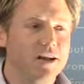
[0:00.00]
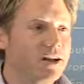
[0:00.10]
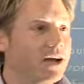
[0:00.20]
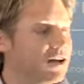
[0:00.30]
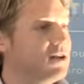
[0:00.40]

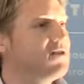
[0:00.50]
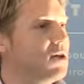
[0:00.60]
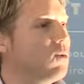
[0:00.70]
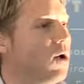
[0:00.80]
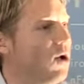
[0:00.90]

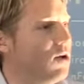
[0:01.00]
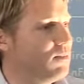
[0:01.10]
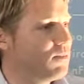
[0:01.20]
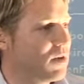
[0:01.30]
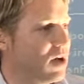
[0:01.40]
holistic word.
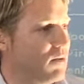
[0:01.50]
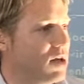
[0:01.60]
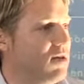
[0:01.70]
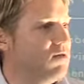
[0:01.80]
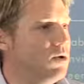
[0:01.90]

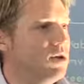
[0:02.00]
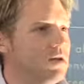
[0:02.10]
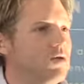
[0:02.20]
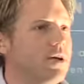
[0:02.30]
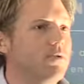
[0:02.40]
It is really
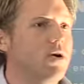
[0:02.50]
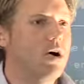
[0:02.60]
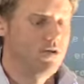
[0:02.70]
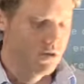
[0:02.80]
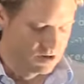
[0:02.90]
looking right
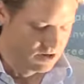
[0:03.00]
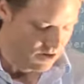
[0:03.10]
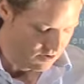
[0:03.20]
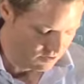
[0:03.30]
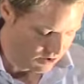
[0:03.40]
across the
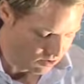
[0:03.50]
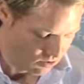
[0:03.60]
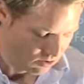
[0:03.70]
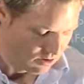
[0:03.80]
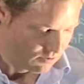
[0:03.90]
industry in
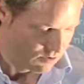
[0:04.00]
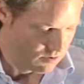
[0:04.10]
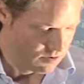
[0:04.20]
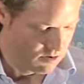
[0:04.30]
all the different